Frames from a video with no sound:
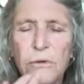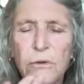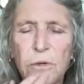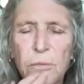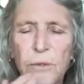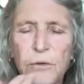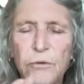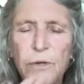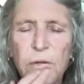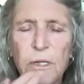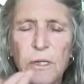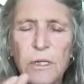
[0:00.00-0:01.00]
or
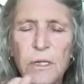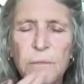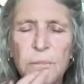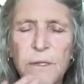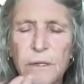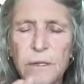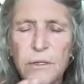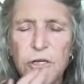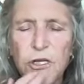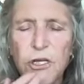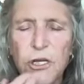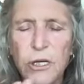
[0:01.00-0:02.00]
between the lip and the
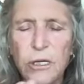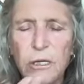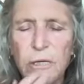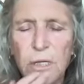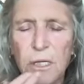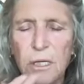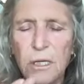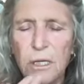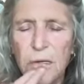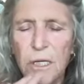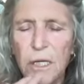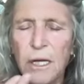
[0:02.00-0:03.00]
chin.
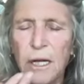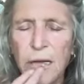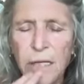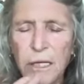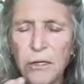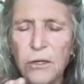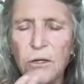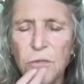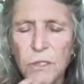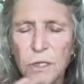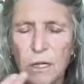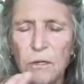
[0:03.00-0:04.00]
And I can
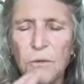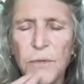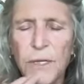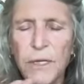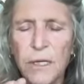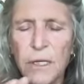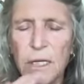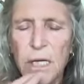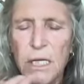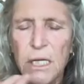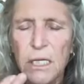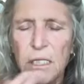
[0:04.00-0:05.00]
already
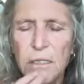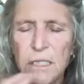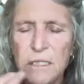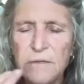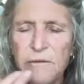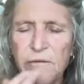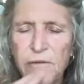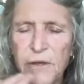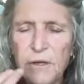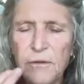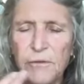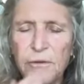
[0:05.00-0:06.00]
just
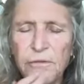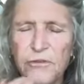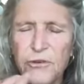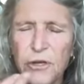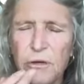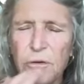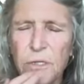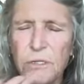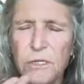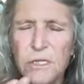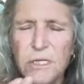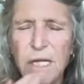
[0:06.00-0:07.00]
feel this general
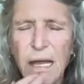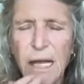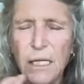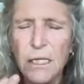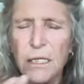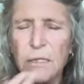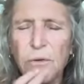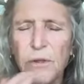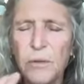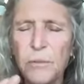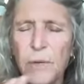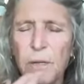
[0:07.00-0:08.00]
settling
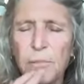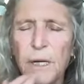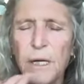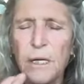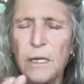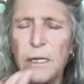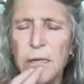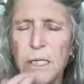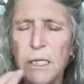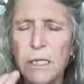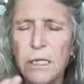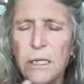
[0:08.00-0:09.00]
within my
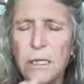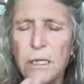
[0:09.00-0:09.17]
body.